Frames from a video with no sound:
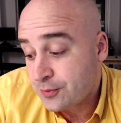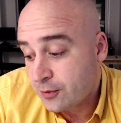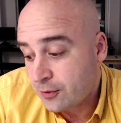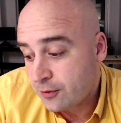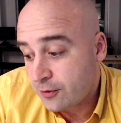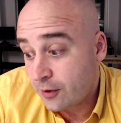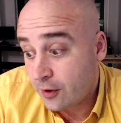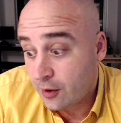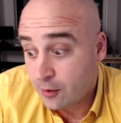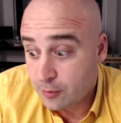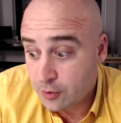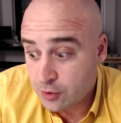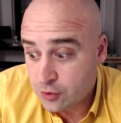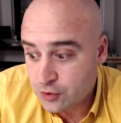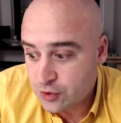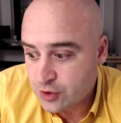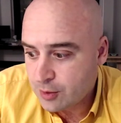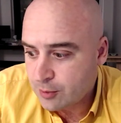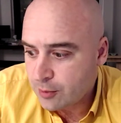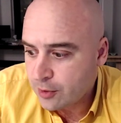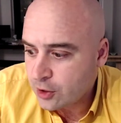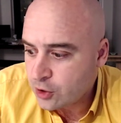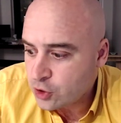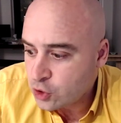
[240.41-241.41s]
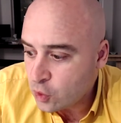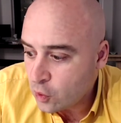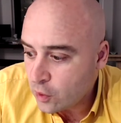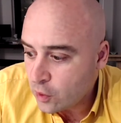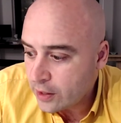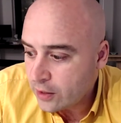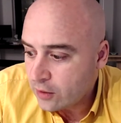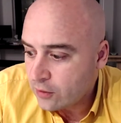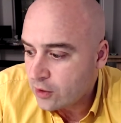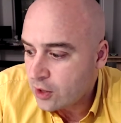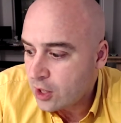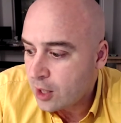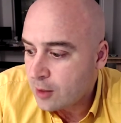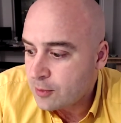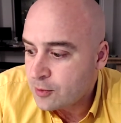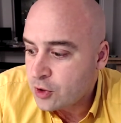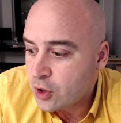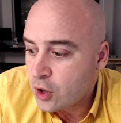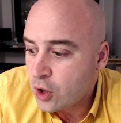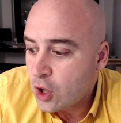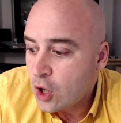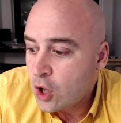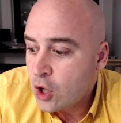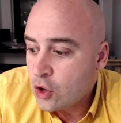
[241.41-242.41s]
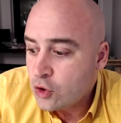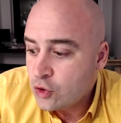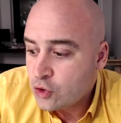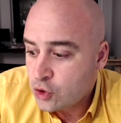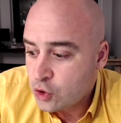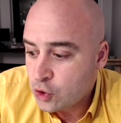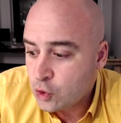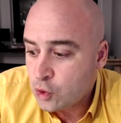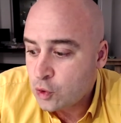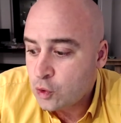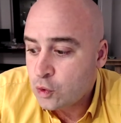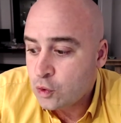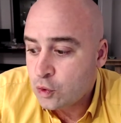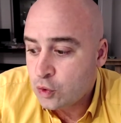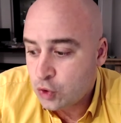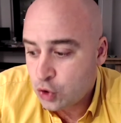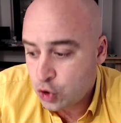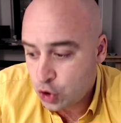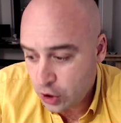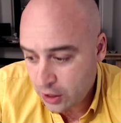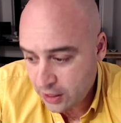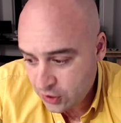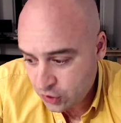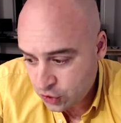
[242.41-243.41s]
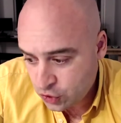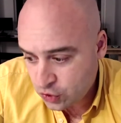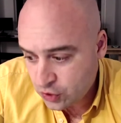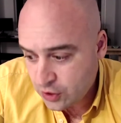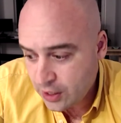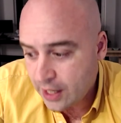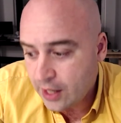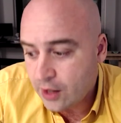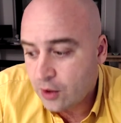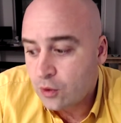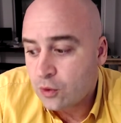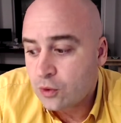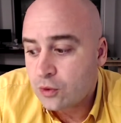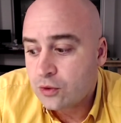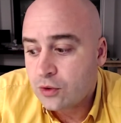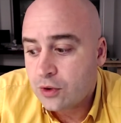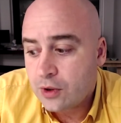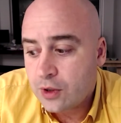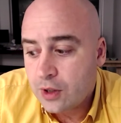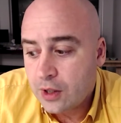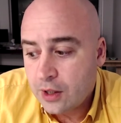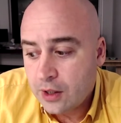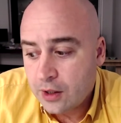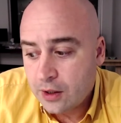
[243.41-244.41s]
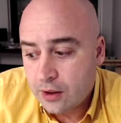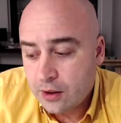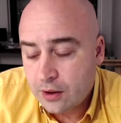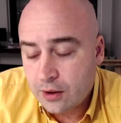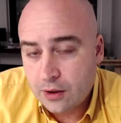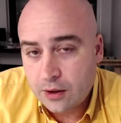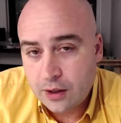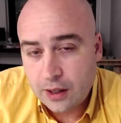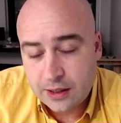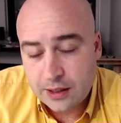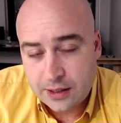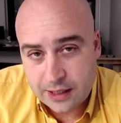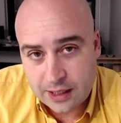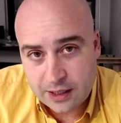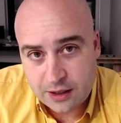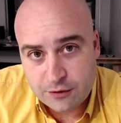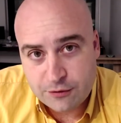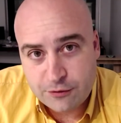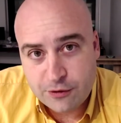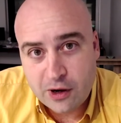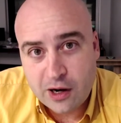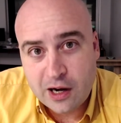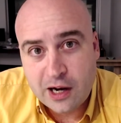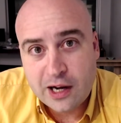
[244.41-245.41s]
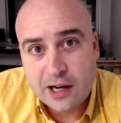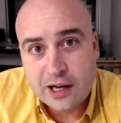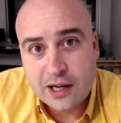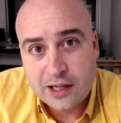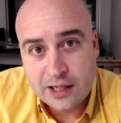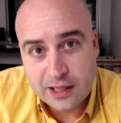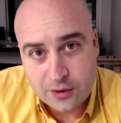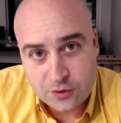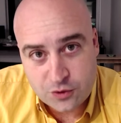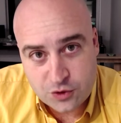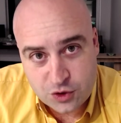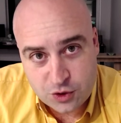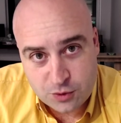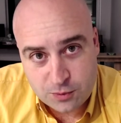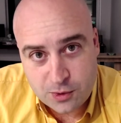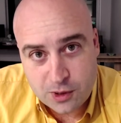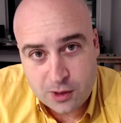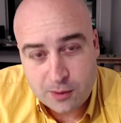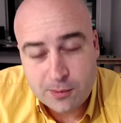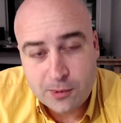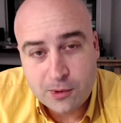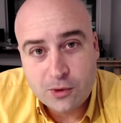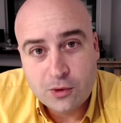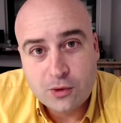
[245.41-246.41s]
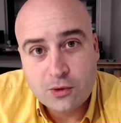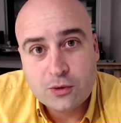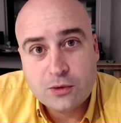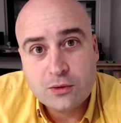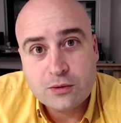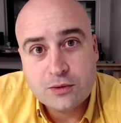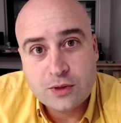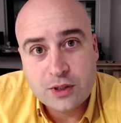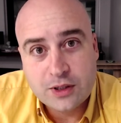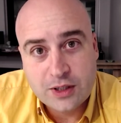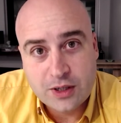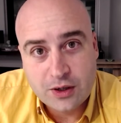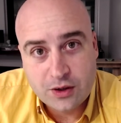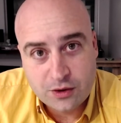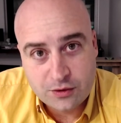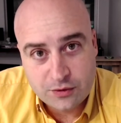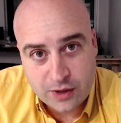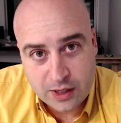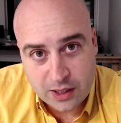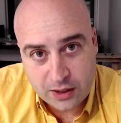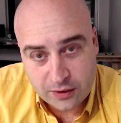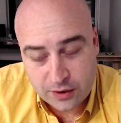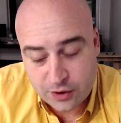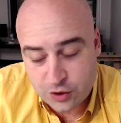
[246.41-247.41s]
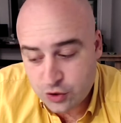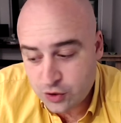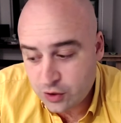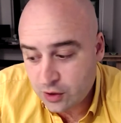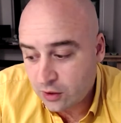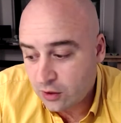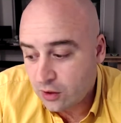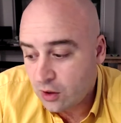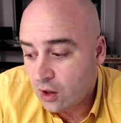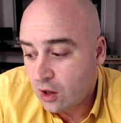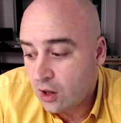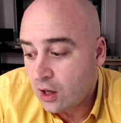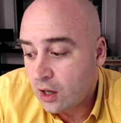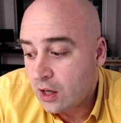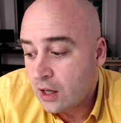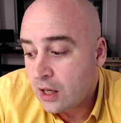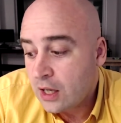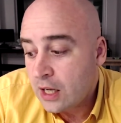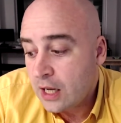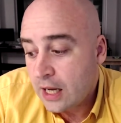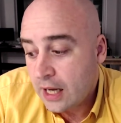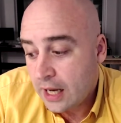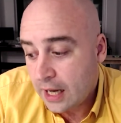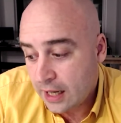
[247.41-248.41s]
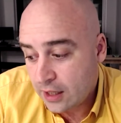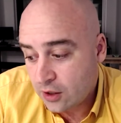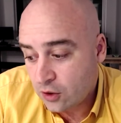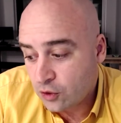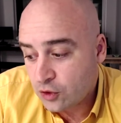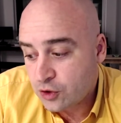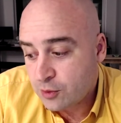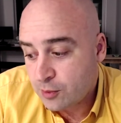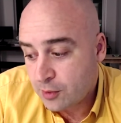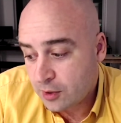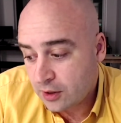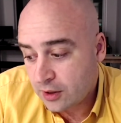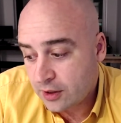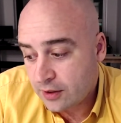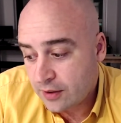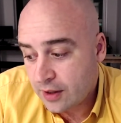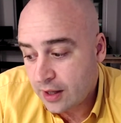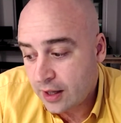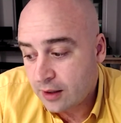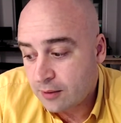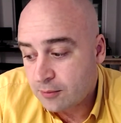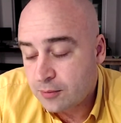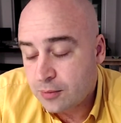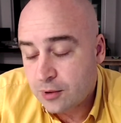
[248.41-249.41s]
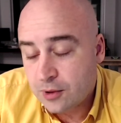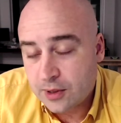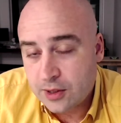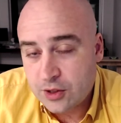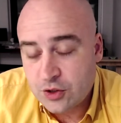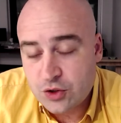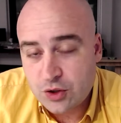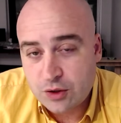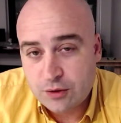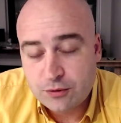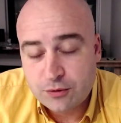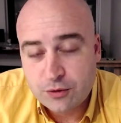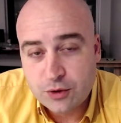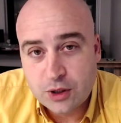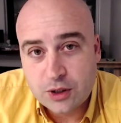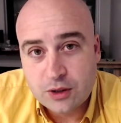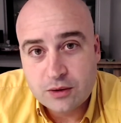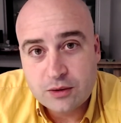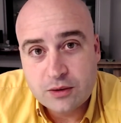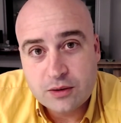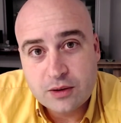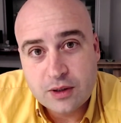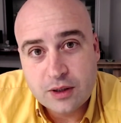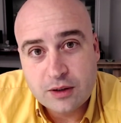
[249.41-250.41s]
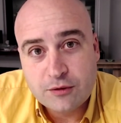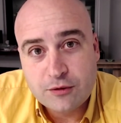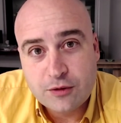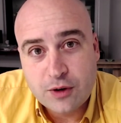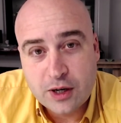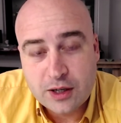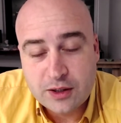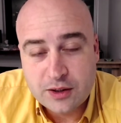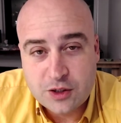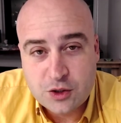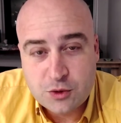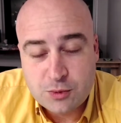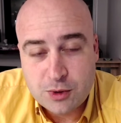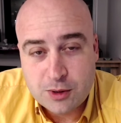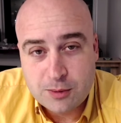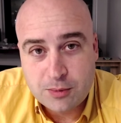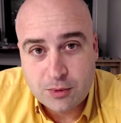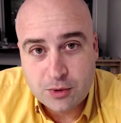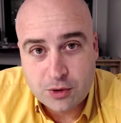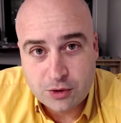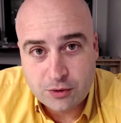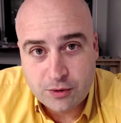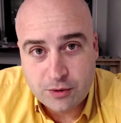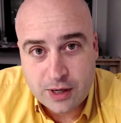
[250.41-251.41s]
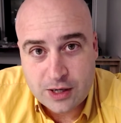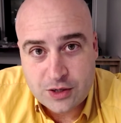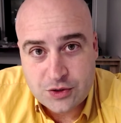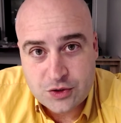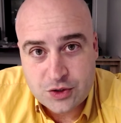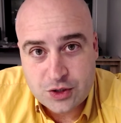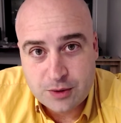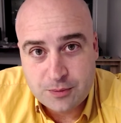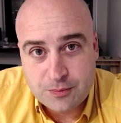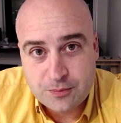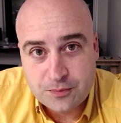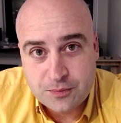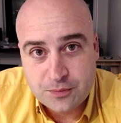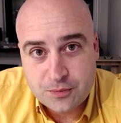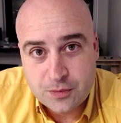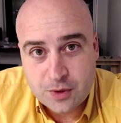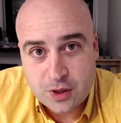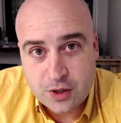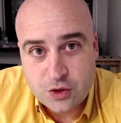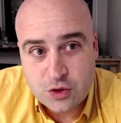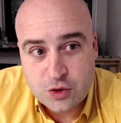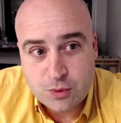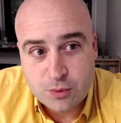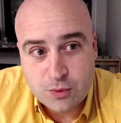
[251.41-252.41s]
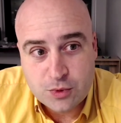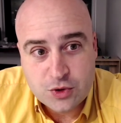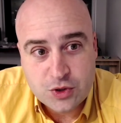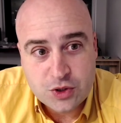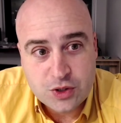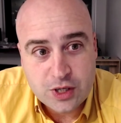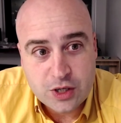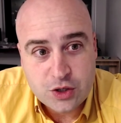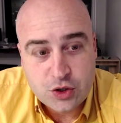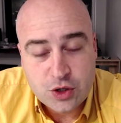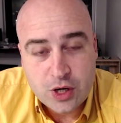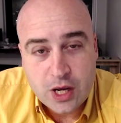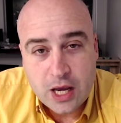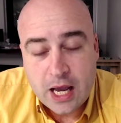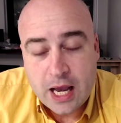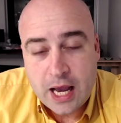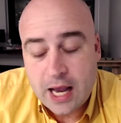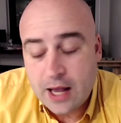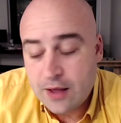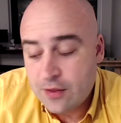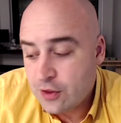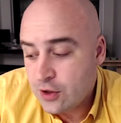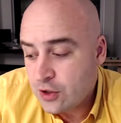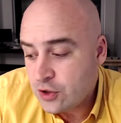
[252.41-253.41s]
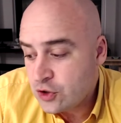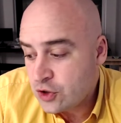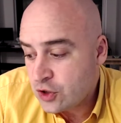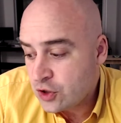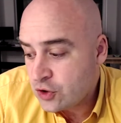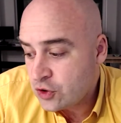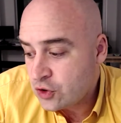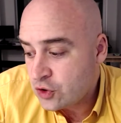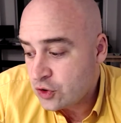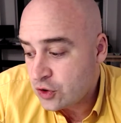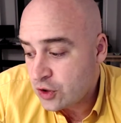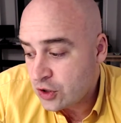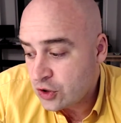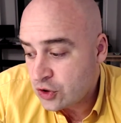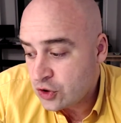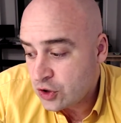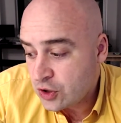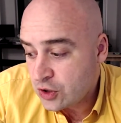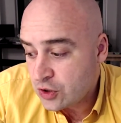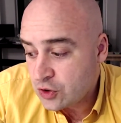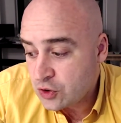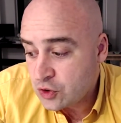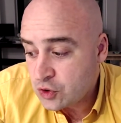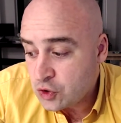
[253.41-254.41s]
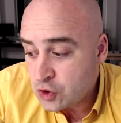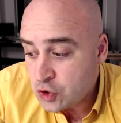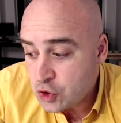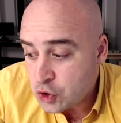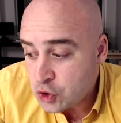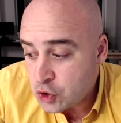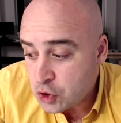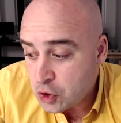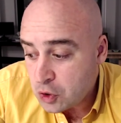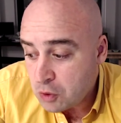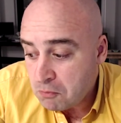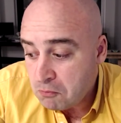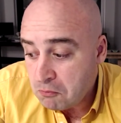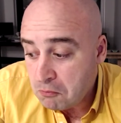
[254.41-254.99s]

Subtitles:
very much resembling a toy helicopter, to chase down, identify, announce to people that they're in violation of the law, and ultimately then police on foot can find these people and arrest them, issue them a citation. And this is